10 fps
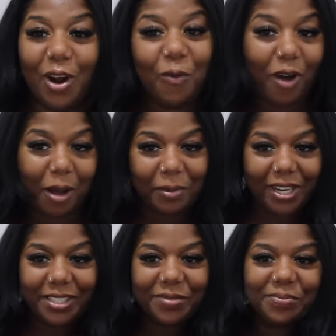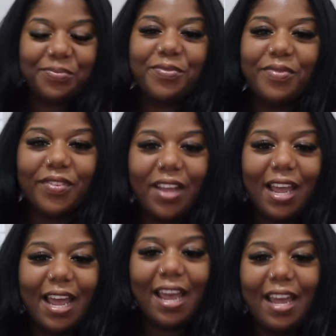around Walmart.
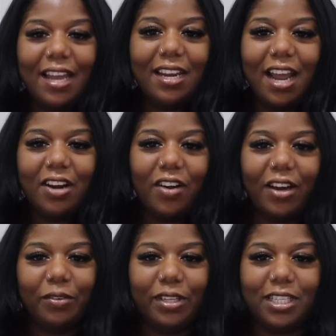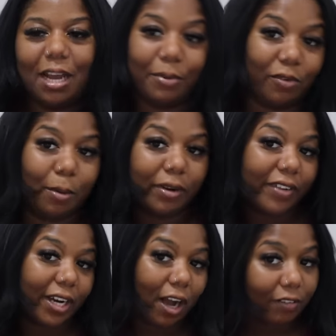And y'all know I don't really shop in Walmart
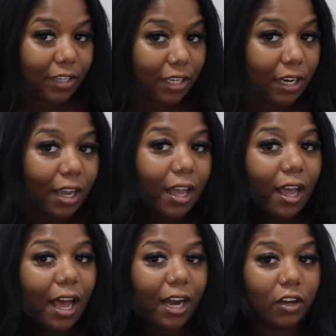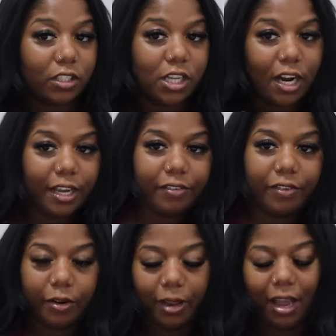very often. I go to Target
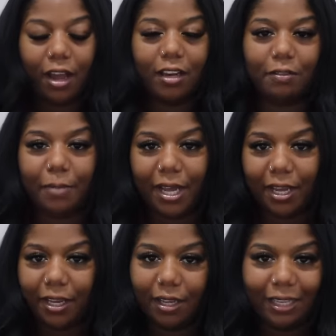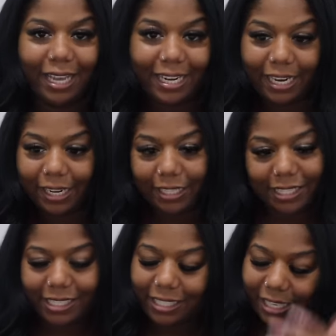for like all of my lady
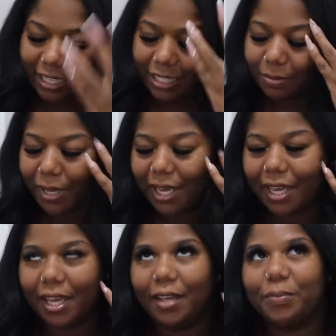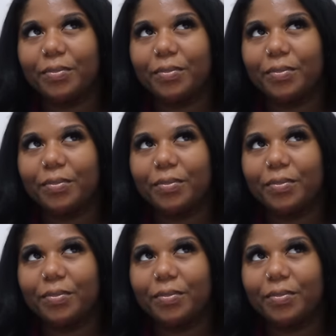necessities, my